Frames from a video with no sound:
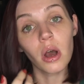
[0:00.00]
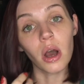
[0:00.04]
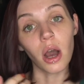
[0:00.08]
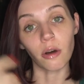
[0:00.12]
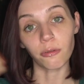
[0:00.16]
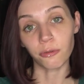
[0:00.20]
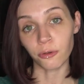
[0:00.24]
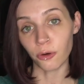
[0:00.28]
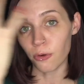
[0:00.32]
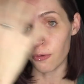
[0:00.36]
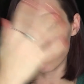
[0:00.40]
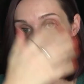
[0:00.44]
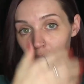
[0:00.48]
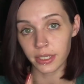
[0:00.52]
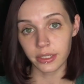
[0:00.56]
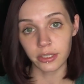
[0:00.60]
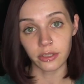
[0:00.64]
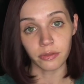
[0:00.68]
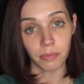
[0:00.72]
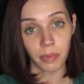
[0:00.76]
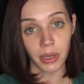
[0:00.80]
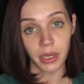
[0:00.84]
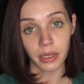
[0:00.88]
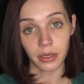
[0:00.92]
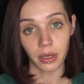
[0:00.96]
a full face
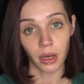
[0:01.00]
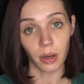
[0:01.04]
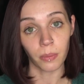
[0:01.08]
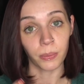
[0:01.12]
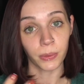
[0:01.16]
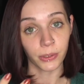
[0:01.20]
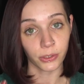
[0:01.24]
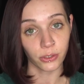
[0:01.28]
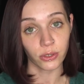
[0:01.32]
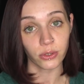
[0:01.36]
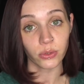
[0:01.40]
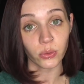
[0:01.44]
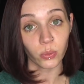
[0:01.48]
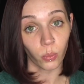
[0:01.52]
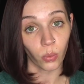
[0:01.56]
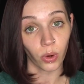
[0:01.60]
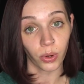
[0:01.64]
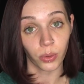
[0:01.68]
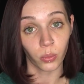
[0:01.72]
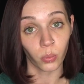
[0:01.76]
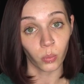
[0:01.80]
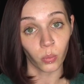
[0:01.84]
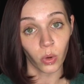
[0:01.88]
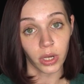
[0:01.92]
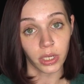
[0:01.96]
of makeup with just
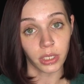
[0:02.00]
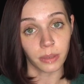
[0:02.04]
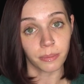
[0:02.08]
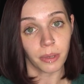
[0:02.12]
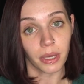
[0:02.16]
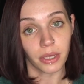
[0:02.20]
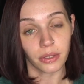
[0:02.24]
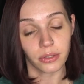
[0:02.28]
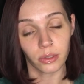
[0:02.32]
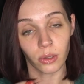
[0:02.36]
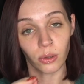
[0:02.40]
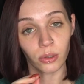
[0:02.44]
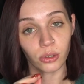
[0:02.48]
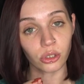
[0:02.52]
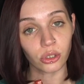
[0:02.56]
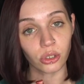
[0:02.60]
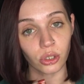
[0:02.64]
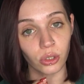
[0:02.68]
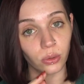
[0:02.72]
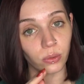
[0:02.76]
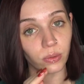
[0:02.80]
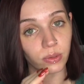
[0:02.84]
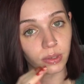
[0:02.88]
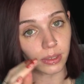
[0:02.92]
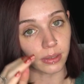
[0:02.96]
one wipe, as long as you
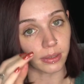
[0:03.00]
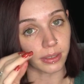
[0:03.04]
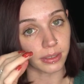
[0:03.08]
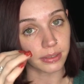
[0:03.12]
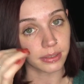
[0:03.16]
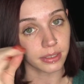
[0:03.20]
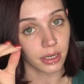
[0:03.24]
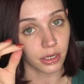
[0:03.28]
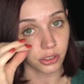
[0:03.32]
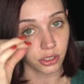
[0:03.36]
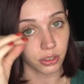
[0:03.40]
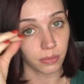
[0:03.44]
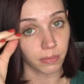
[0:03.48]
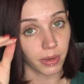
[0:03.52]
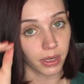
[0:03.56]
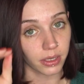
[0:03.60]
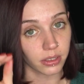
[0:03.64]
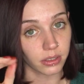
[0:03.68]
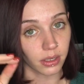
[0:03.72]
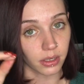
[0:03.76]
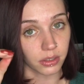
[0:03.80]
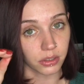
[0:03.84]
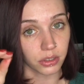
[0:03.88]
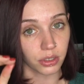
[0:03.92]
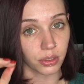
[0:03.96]
use it like section by
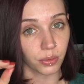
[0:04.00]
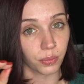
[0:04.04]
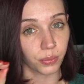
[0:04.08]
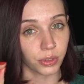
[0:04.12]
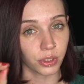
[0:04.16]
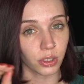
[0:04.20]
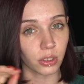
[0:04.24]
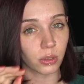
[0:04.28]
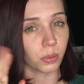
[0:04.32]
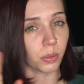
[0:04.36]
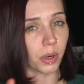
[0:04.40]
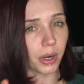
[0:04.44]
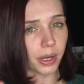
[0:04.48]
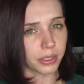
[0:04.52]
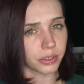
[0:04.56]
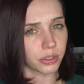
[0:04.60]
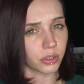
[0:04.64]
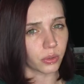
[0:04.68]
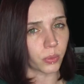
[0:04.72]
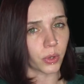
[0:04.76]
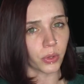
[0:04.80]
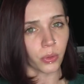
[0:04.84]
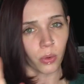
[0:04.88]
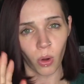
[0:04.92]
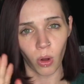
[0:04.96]
section, which is what I do
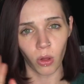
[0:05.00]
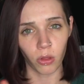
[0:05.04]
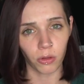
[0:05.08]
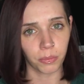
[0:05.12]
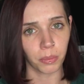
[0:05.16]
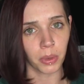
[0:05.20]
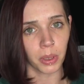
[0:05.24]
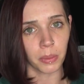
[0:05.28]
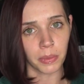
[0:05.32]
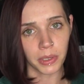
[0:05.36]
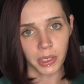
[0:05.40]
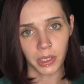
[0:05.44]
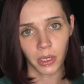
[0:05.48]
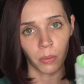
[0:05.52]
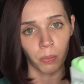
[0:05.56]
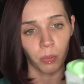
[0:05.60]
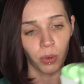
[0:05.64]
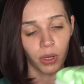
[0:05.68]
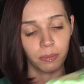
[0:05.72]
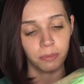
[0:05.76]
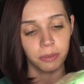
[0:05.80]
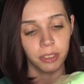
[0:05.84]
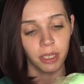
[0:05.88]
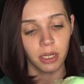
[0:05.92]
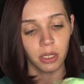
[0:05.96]
with all of my makeup
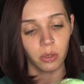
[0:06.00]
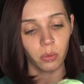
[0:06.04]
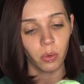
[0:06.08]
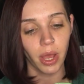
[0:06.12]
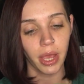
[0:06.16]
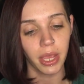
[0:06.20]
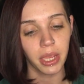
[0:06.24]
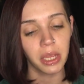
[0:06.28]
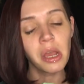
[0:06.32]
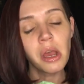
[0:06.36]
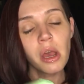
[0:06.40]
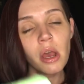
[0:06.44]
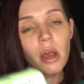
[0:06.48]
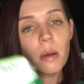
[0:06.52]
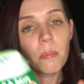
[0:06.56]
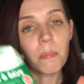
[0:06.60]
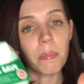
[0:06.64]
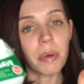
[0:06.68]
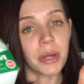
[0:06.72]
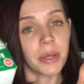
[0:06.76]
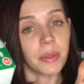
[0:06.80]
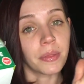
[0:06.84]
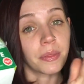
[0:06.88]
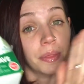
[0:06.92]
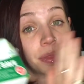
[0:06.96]
wipes anyway.
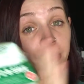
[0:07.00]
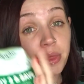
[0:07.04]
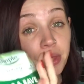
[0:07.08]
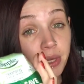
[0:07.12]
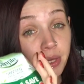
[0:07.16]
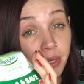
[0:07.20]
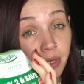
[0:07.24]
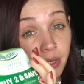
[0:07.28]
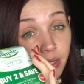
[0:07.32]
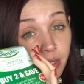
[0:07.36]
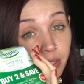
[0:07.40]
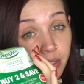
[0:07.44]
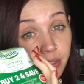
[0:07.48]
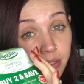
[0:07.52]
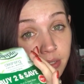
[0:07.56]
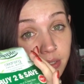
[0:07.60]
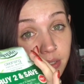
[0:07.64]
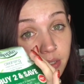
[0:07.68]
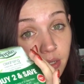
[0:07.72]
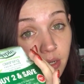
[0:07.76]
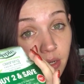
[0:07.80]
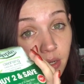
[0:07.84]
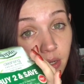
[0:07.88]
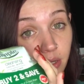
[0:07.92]
But these,